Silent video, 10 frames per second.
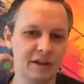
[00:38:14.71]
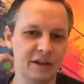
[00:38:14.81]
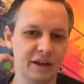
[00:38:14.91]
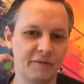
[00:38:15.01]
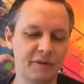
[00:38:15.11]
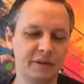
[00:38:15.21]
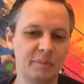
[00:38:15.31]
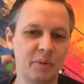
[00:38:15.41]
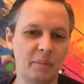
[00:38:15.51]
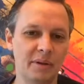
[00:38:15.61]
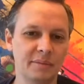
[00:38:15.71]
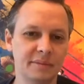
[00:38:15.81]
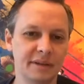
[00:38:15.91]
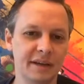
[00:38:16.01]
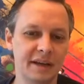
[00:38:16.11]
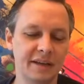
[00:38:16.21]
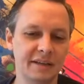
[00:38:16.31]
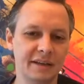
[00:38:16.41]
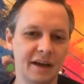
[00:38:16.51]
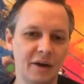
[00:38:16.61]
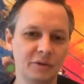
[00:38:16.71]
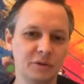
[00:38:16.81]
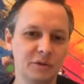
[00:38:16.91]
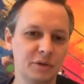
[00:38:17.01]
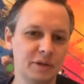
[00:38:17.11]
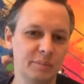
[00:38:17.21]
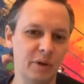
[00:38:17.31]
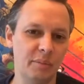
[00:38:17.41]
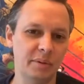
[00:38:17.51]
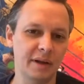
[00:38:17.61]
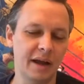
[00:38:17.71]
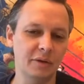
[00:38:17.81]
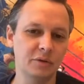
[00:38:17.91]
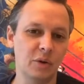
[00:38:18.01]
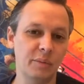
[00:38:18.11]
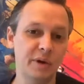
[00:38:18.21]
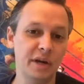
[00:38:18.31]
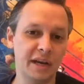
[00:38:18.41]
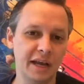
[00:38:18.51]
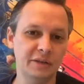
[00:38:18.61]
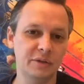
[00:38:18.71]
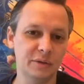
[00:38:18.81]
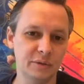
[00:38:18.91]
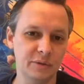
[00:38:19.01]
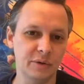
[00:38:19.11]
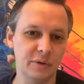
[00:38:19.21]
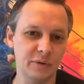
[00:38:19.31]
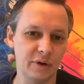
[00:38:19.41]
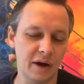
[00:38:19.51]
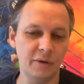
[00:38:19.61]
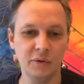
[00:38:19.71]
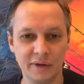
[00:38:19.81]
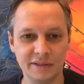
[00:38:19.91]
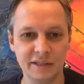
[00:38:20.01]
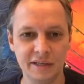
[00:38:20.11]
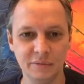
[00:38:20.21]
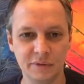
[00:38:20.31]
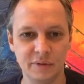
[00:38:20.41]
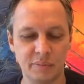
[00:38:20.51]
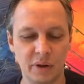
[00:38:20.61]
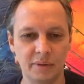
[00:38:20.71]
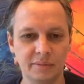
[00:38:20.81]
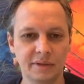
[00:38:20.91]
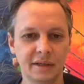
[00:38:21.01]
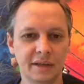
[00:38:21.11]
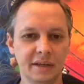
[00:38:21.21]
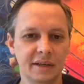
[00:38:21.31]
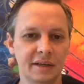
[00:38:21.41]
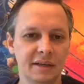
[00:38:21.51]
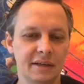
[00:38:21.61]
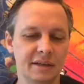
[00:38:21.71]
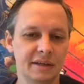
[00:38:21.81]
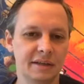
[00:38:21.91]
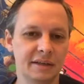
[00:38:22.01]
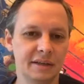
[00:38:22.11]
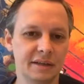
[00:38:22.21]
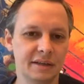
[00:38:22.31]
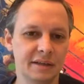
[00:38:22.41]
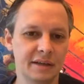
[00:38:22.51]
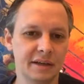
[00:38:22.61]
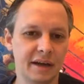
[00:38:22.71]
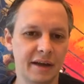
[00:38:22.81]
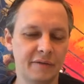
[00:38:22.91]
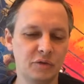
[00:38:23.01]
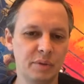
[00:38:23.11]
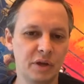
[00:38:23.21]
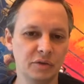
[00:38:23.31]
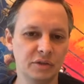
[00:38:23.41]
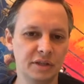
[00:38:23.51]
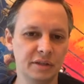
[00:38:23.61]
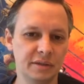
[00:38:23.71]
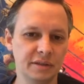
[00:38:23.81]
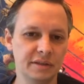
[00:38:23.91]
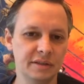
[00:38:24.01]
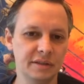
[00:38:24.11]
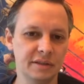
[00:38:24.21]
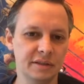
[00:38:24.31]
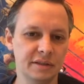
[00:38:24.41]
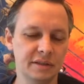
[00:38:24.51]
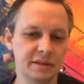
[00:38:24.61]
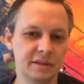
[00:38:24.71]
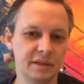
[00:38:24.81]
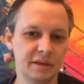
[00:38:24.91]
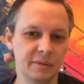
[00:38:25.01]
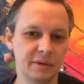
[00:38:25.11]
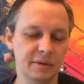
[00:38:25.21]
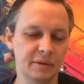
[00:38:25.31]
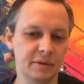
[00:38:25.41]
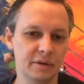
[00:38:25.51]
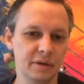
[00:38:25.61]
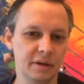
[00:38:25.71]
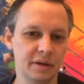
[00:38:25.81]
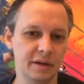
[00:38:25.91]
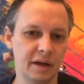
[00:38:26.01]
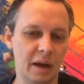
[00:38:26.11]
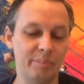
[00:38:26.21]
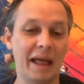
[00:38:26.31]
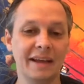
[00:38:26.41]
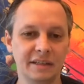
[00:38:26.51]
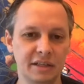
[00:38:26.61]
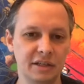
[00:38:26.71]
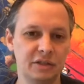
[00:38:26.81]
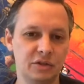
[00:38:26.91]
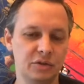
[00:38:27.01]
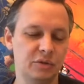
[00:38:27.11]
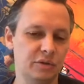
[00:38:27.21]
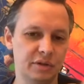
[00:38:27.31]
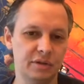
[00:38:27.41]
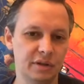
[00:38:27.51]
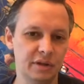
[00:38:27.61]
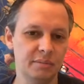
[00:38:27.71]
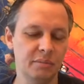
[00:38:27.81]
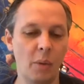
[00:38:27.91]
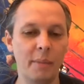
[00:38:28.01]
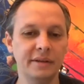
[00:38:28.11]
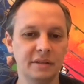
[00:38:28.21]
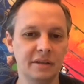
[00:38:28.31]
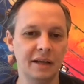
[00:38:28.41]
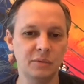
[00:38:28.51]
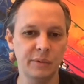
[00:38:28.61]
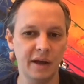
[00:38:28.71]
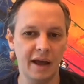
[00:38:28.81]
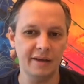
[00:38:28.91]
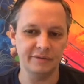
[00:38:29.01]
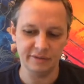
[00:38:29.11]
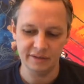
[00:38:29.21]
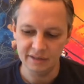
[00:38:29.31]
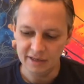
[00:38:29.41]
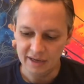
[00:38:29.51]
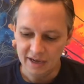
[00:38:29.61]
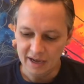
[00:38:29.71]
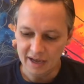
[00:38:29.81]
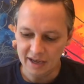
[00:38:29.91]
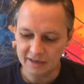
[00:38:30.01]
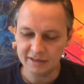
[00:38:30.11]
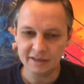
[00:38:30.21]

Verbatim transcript: uh I think the problem and how to deal the problem and how to communicate to how you are dealing with the problem uh, have to be considered in this in this scenario, uh, applying this to the moments that we have. And